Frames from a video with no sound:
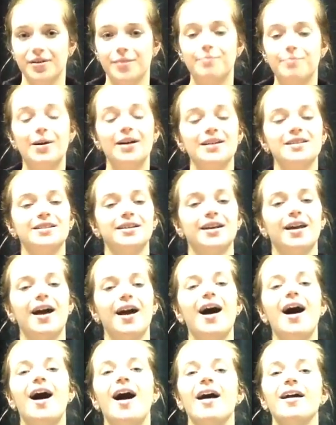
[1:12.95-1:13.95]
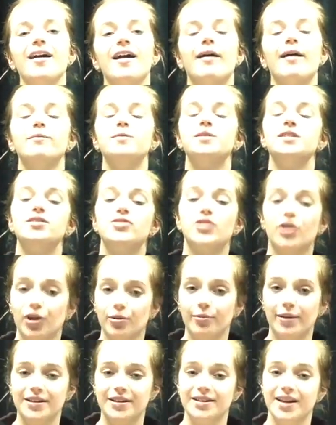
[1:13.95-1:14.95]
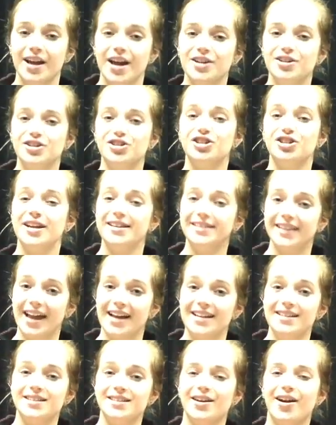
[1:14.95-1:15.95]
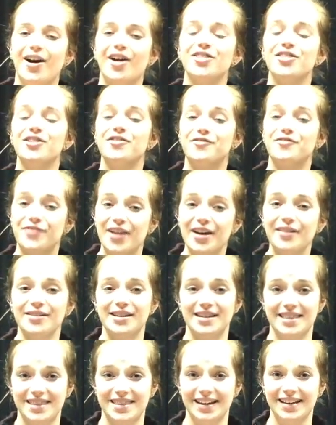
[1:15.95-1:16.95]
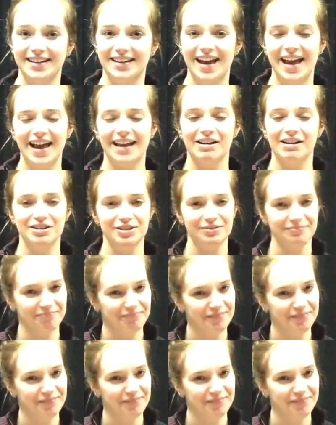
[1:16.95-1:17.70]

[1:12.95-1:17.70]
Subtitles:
but I am determined to shed light on the very thin and